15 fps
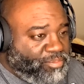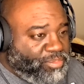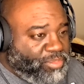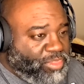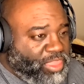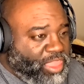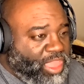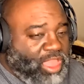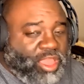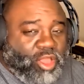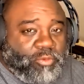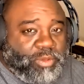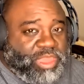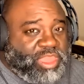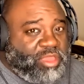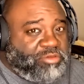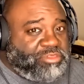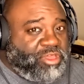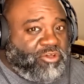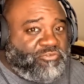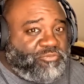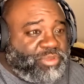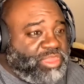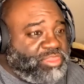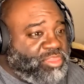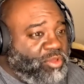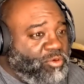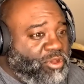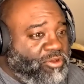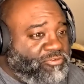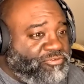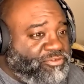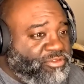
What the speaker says: many. I hope he goes off. Please go off.